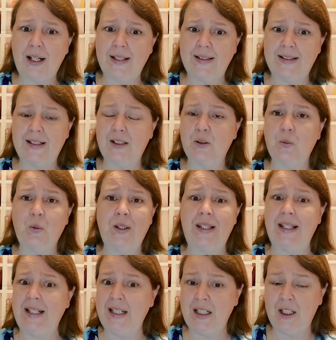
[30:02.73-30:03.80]
had sex
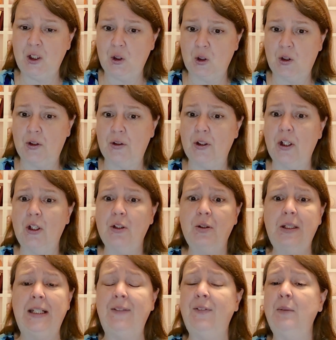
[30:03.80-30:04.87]
with any girl to
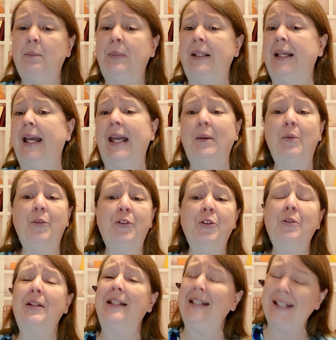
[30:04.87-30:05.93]
even be able
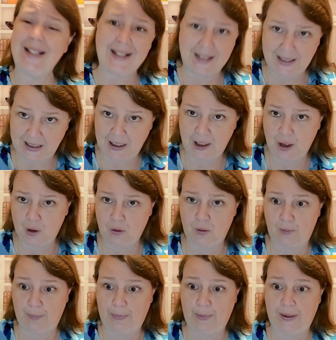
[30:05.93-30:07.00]
to get any
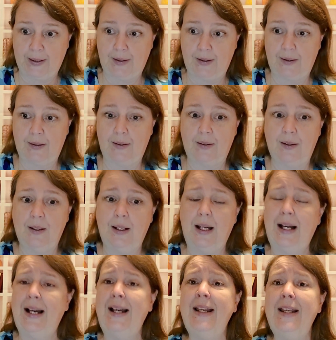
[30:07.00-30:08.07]
girl pregnant.
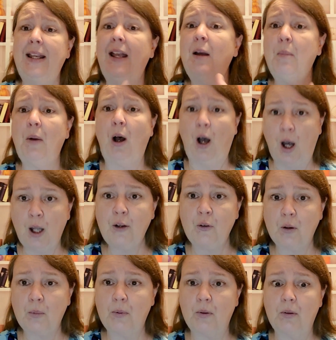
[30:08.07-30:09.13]
I am
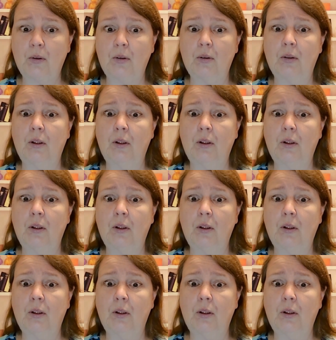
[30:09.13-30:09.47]
honorable.